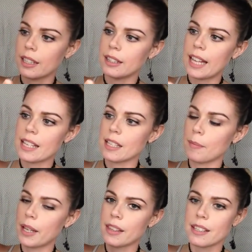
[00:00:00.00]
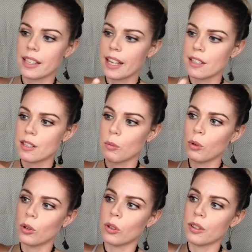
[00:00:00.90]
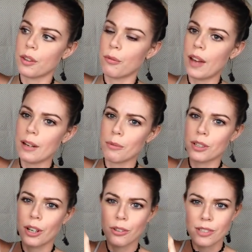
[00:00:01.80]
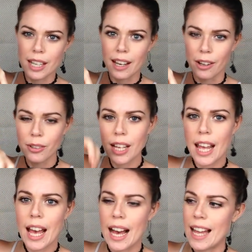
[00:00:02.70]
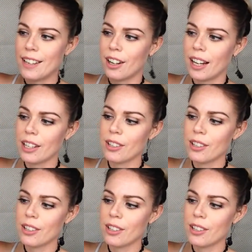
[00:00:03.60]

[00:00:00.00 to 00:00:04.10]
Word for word: legs up like this against the wall, the fat would go down and I